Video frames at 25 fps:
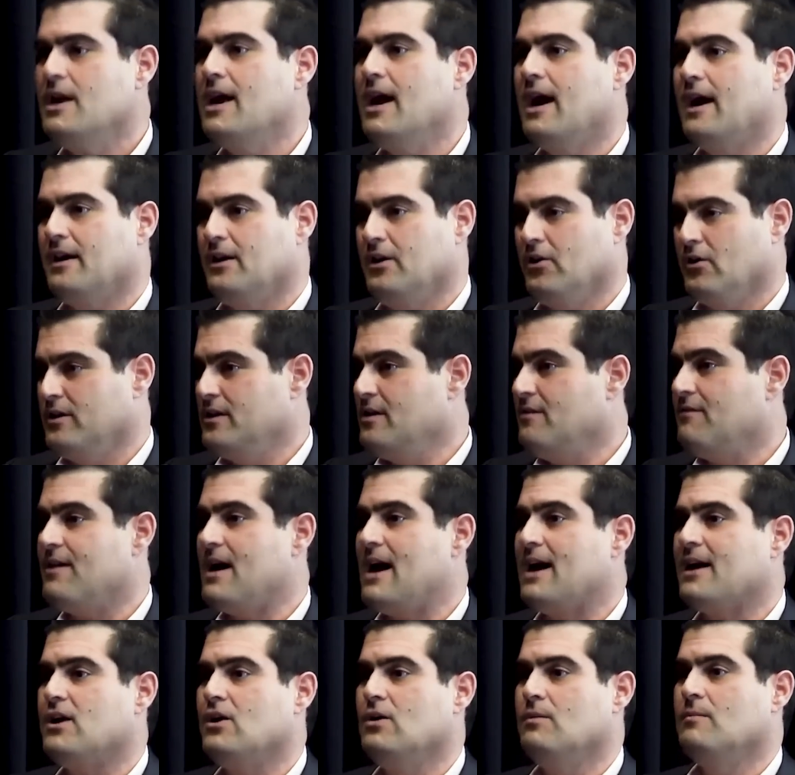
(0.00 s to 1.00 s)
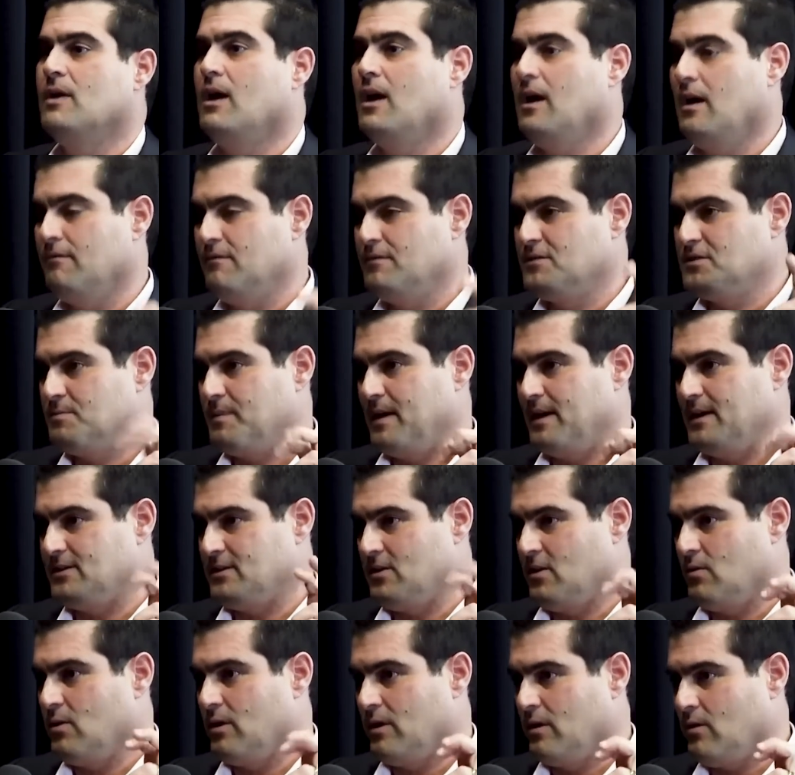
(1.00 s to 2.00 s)
Yeah, you're in the vacuum of space,
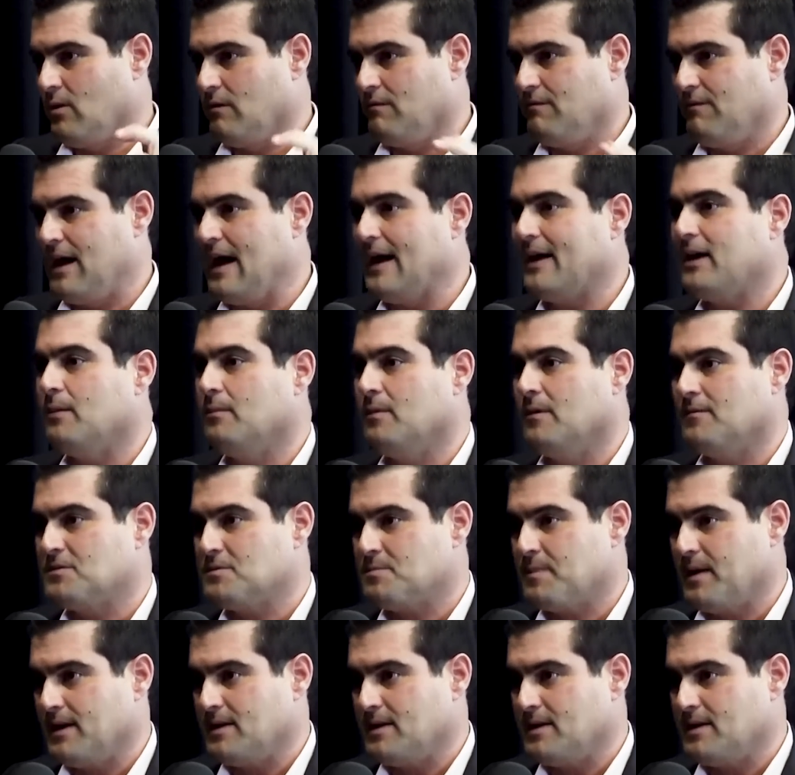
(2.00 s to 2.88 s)
the quote-unquote vacuum of space.